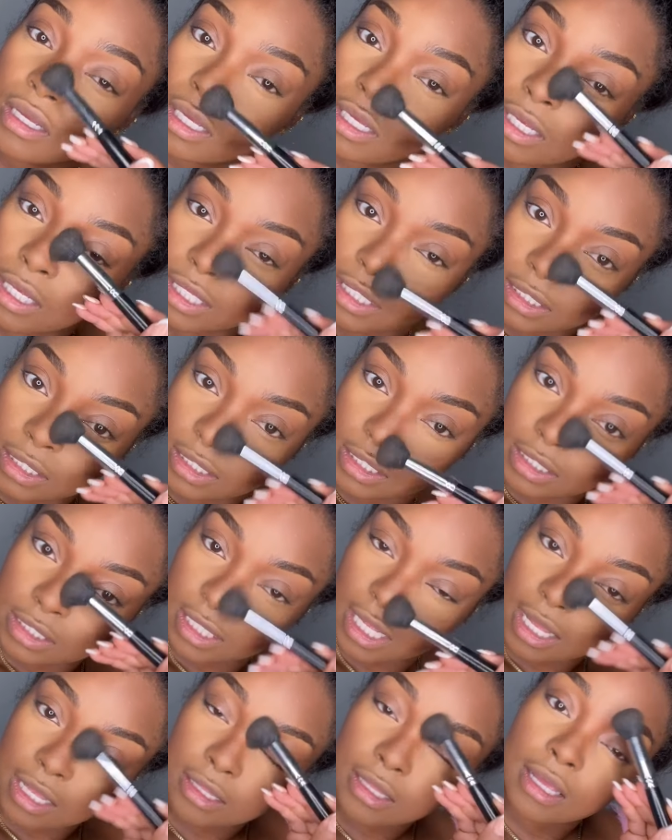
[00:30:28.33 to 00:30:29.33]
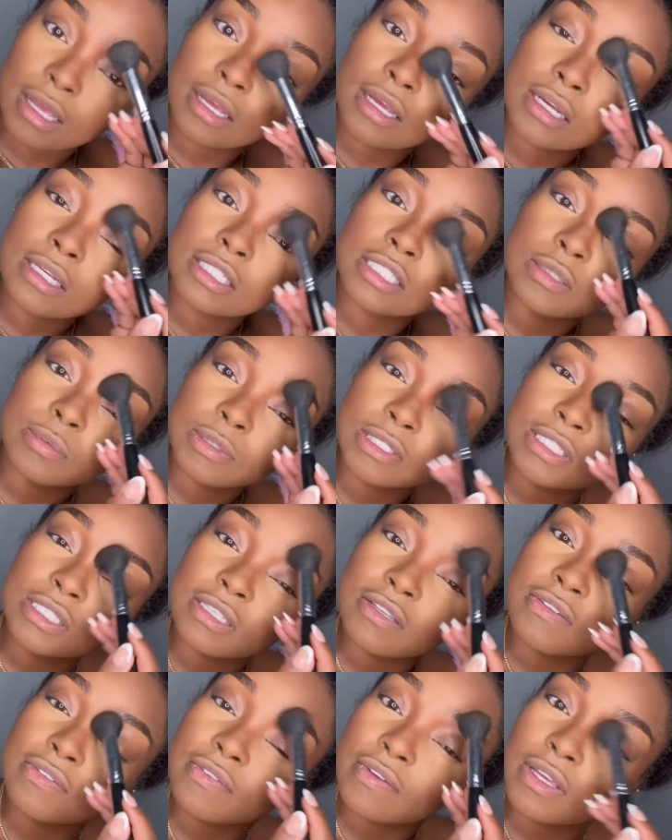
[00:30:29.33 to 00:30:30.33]
This is not like a
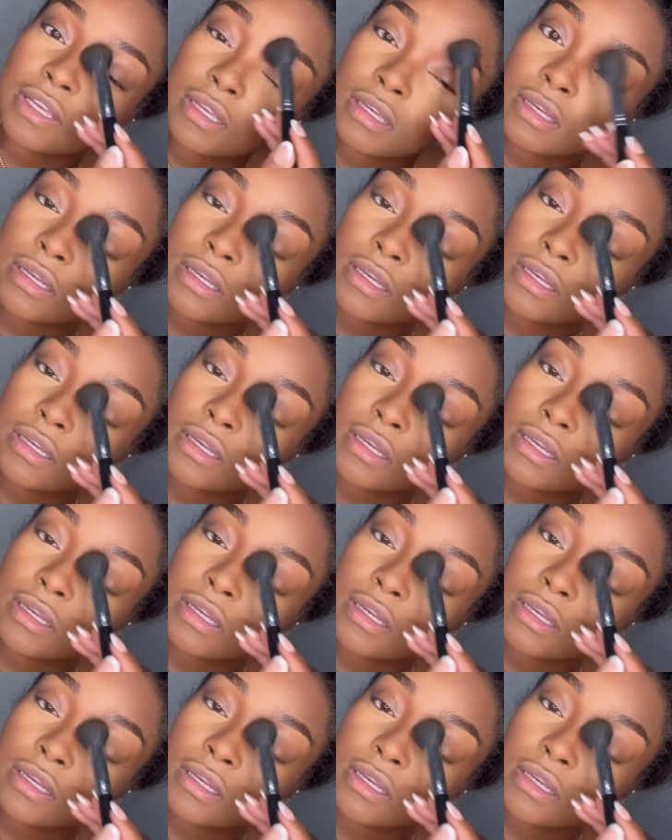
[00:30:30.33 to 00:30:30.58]
specific